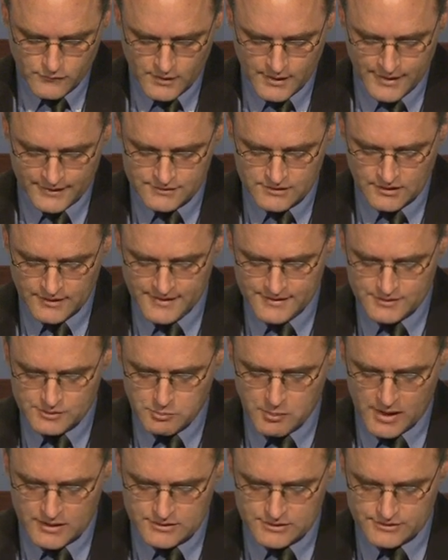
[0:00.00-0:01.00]
as lead
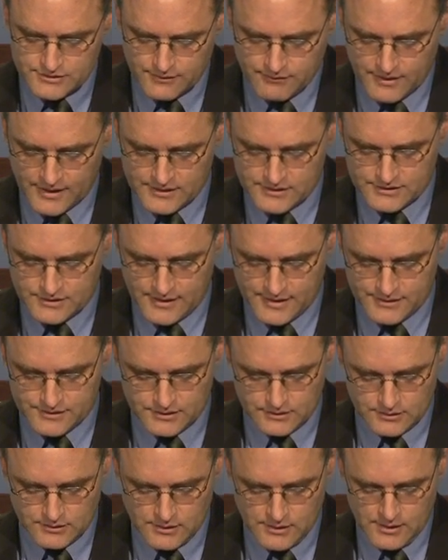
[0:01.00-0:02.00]
sponsors of
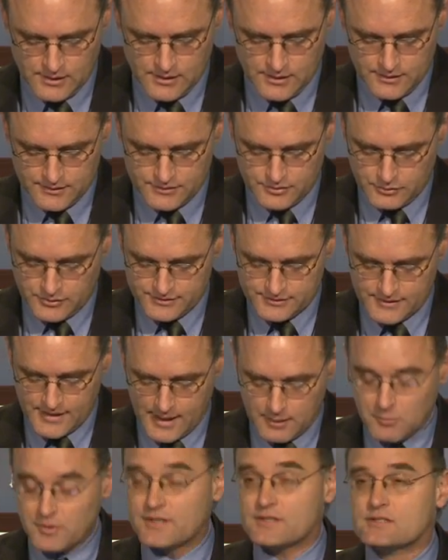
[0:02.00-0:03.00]
legislation to
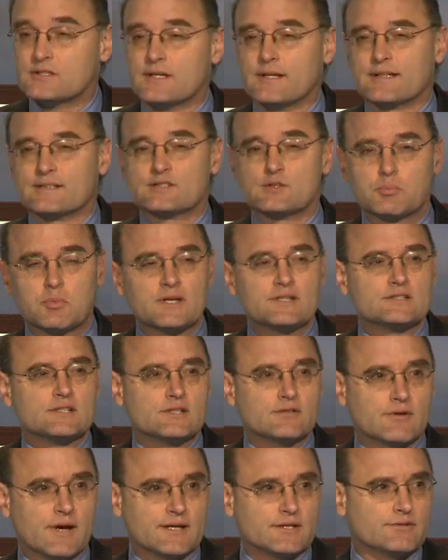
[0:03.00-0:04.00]
establish an
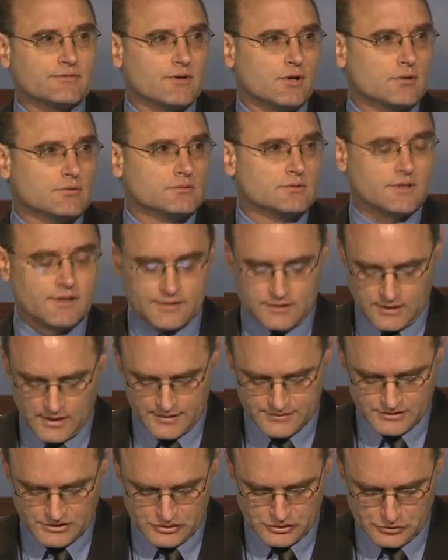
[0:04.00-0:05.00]
explicit right to vote in the
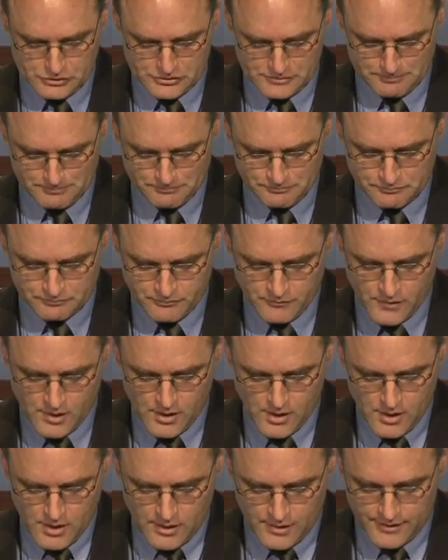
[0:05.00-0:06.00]
Constitution.
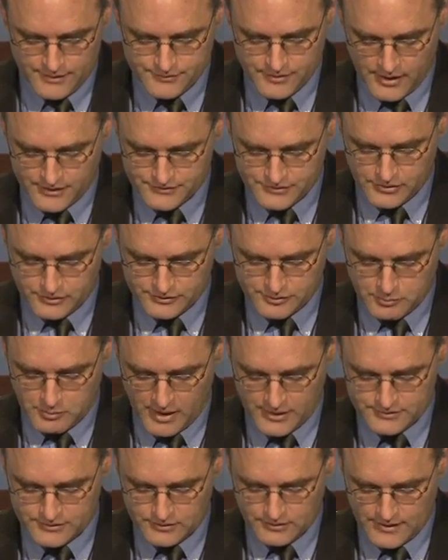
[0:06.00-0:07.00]
He's also
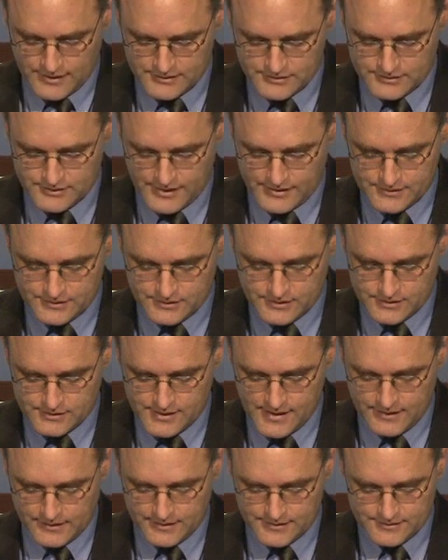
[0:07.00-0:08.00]
sponsored legislation to
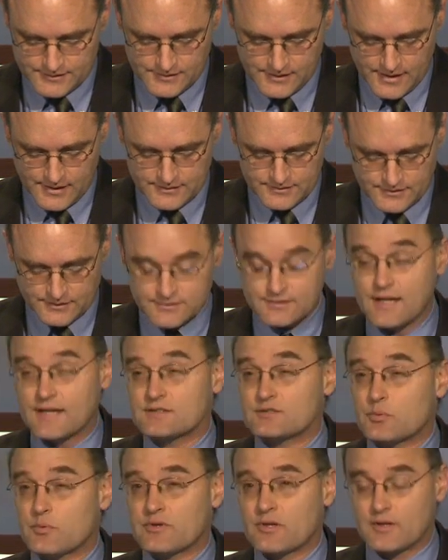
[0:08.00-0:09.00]
take his state's
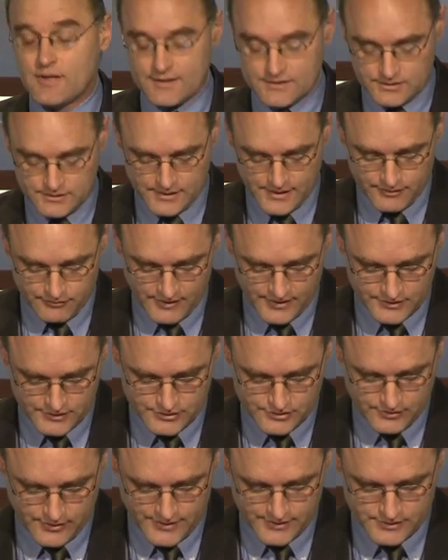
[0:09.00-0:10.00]
success with Election Day
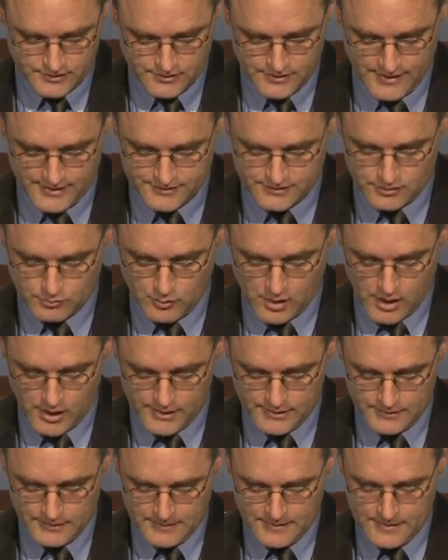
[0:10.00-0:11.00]
registration
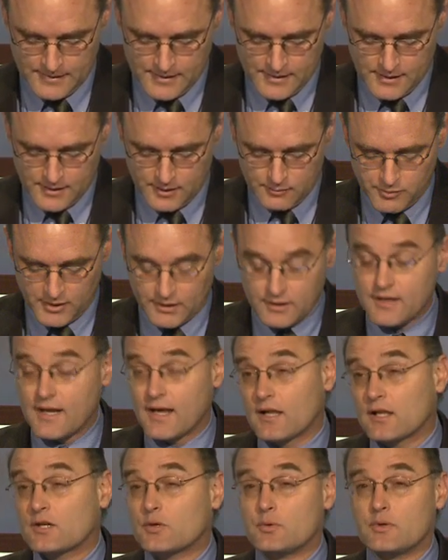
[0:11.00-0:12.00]
nationwide and been an
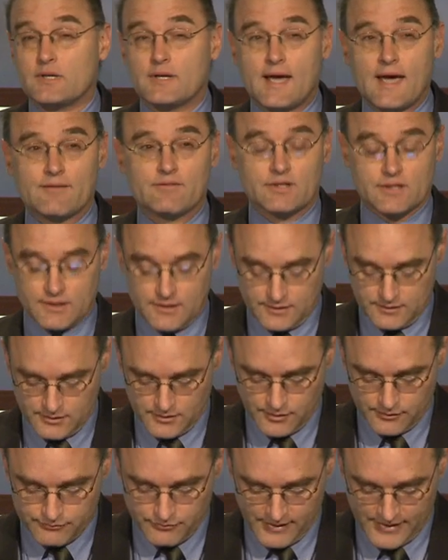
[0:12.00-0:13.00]
eloquent advocate
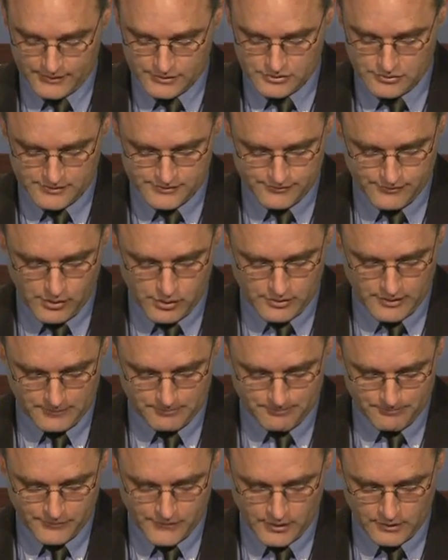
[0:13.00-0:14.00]
of ranked choice
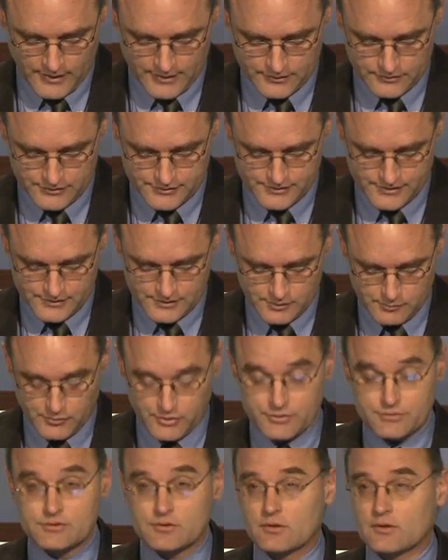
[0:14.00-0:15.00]
voting, the electoral system
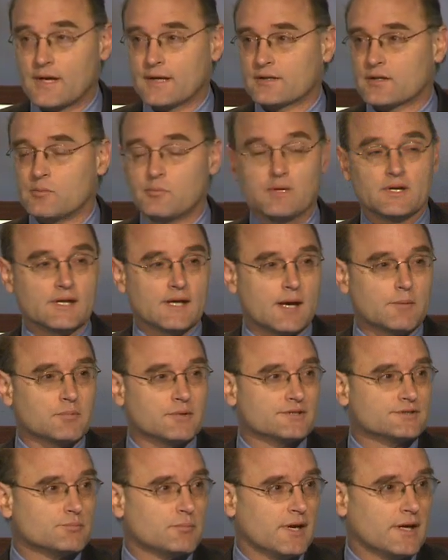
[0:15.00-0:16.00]
used to elect the
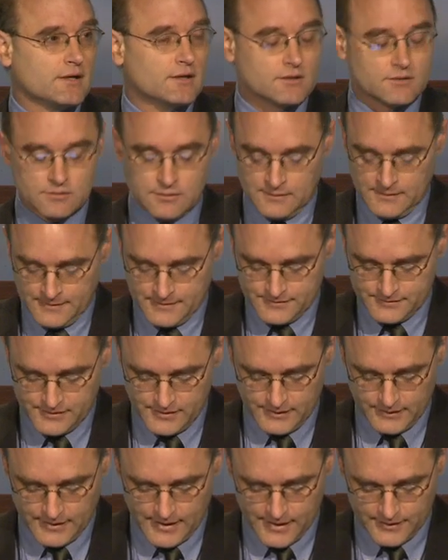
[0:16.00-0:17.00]
Minneapolis mayor,
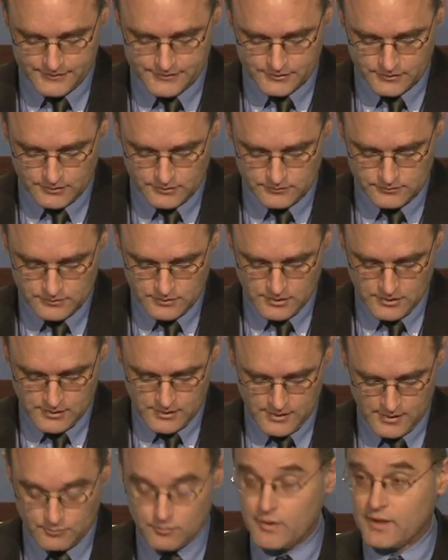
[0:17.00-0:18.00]
city council,
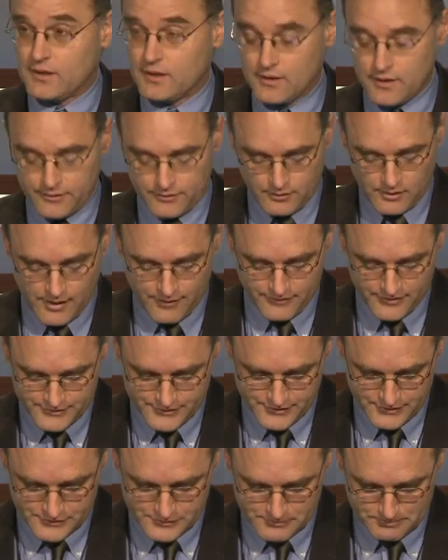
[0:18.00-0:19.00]
and many other
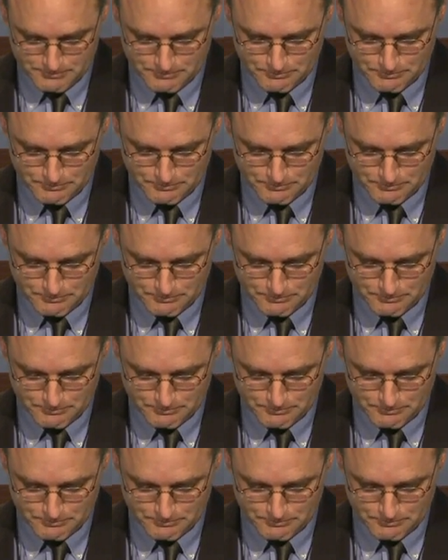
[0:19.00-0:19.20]
offices.